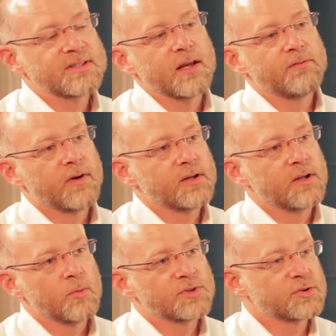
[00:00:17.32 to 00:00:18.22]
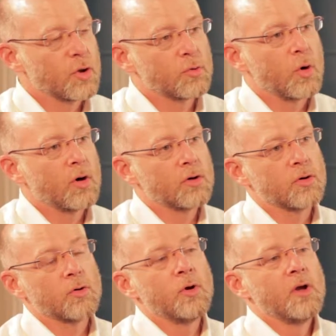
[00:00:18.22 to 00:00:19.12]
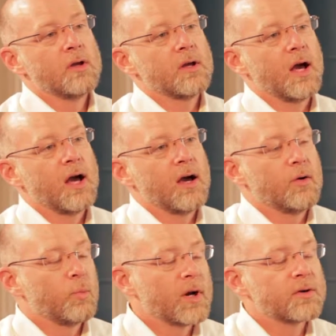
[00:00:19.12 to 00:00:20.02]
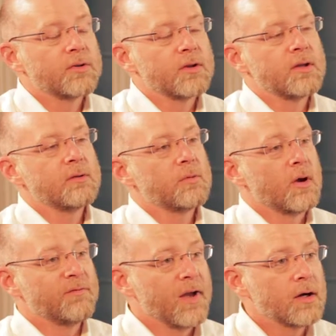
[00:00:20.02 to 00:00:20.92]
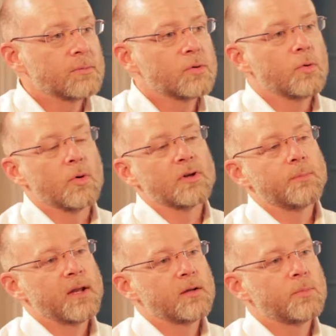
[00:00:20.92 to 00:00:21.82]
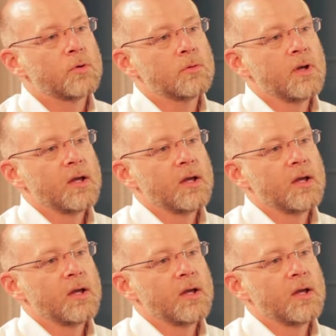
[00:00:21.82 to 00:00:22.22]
that funding was no longer regularly available or dependable.